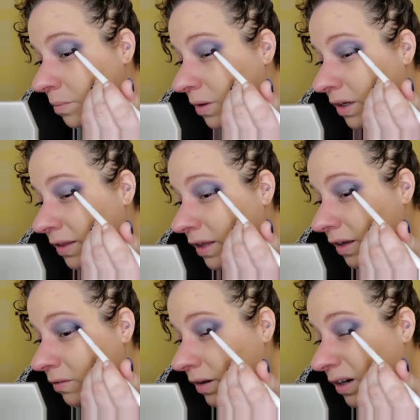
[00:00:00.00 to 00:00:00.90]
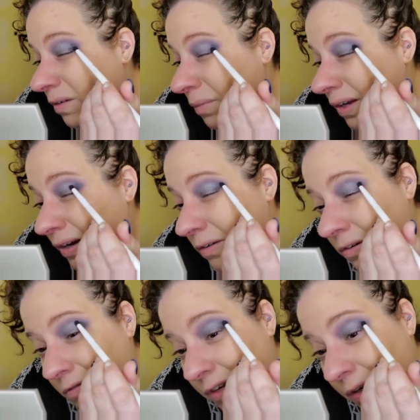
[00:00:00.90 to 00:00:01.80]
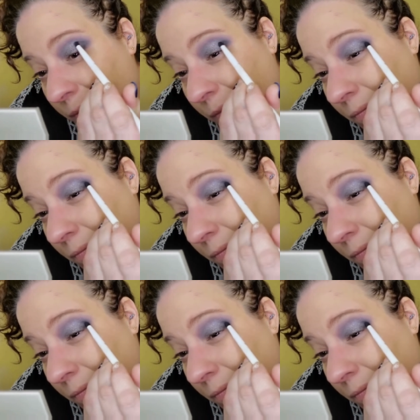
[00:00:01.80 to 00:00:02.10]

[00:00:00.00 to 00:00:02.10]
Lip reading: putting that right in my outer V.